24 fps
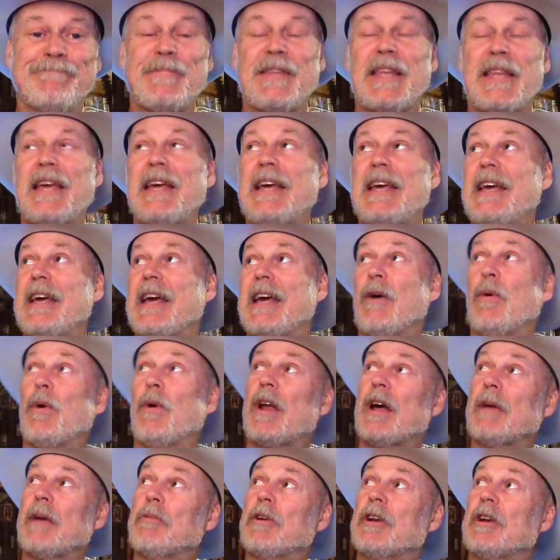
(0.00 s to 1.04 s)
And
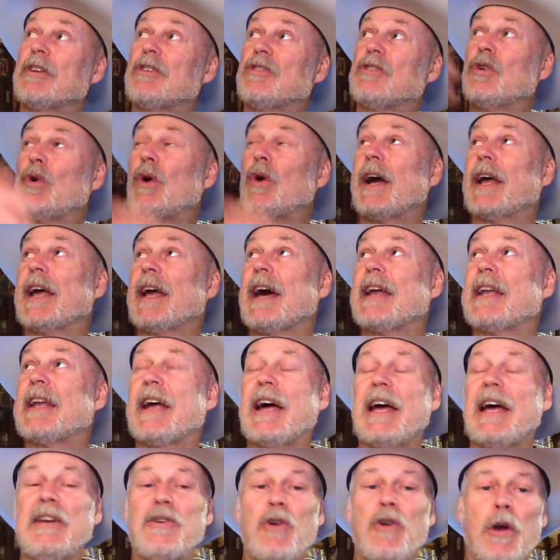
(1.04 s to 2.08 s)
what I'm going to do, I got
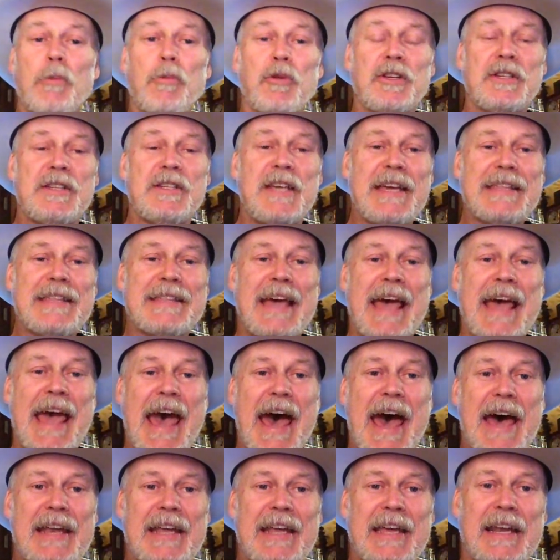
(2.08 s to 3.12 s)
I normally take the
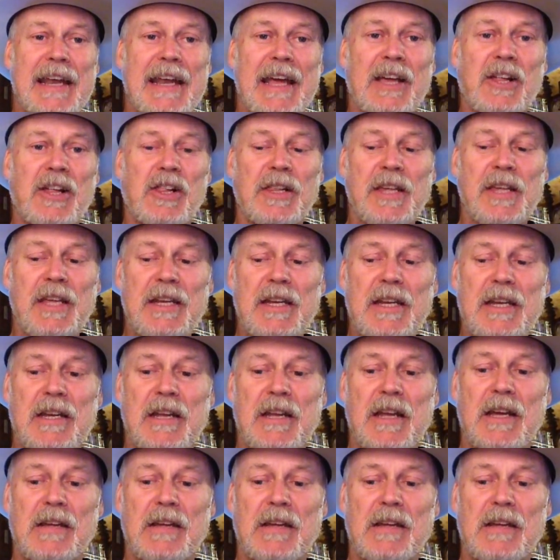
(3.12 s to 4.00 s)
hat and I clean it